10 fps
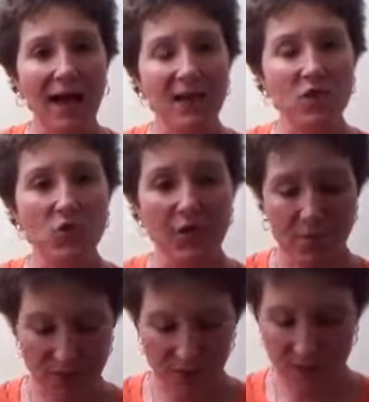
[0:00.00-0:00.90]
eye
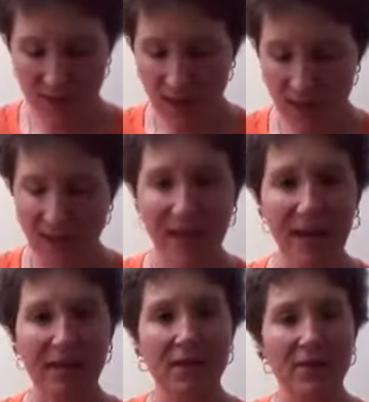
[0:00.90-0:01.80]
treatment,
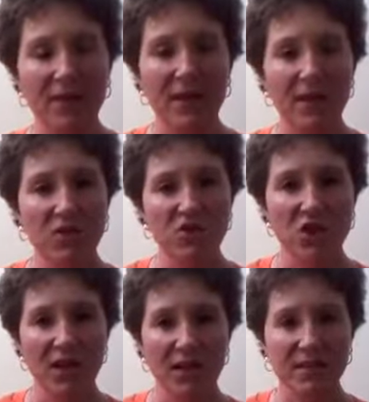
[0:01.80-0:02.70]
and the
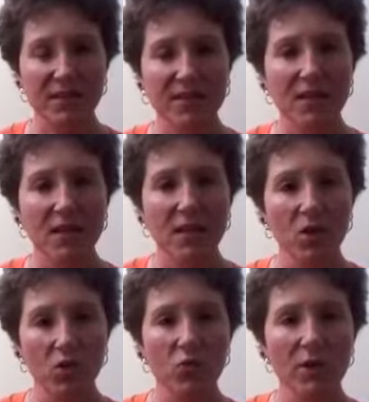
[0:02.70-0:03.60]
Genics
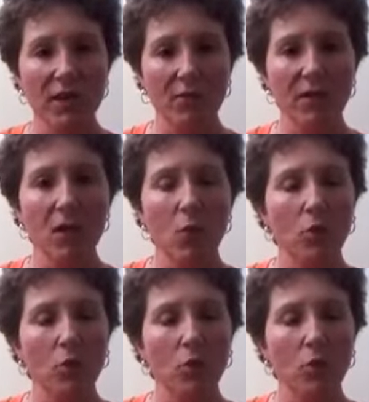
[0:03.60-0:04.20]
cream,